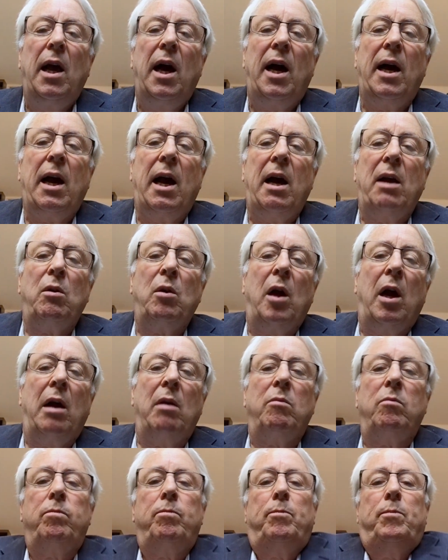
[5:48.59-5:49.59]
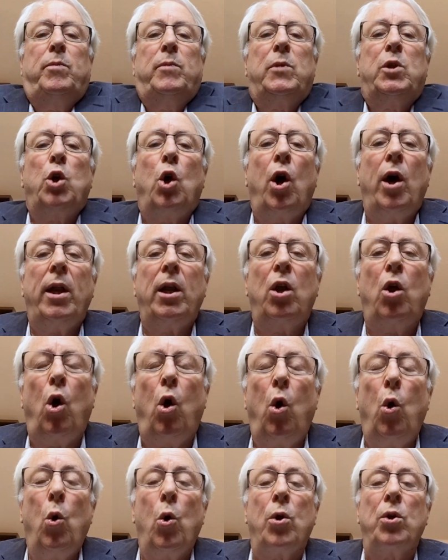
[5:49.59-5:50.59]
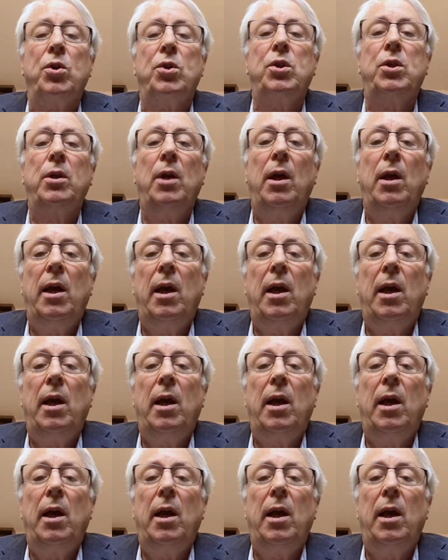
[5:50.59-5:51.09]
I taught a course